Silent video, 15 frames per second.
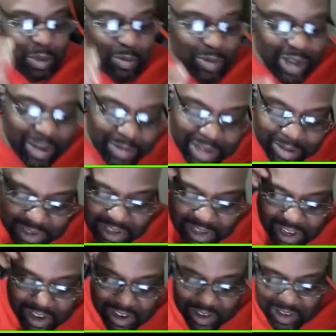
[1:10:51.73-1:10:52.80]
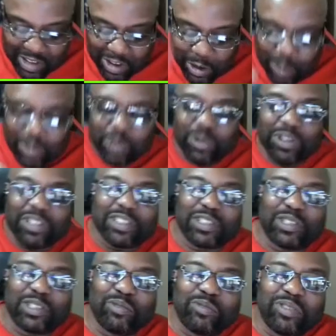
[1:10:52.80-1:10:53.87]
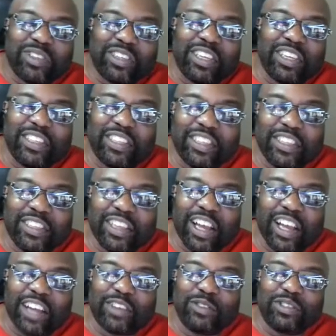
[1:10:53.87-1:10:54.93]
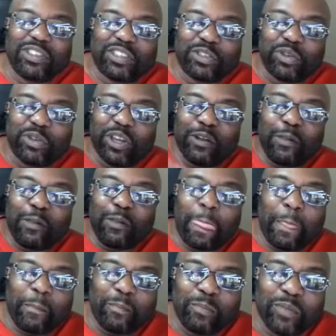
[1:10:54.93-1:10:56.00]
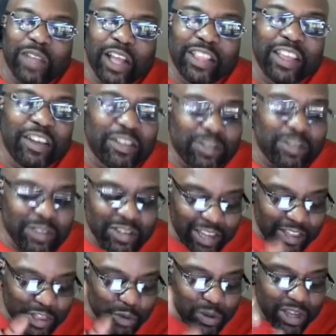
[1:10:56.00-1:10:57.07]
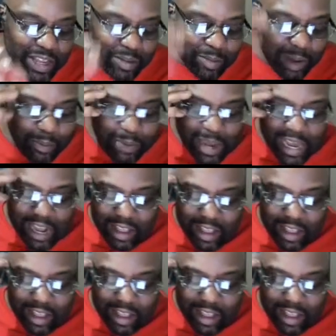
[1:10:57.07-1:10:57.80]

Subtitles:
I'm sorry. 03 system. The OcuSync 3. There's just a 3. My bad.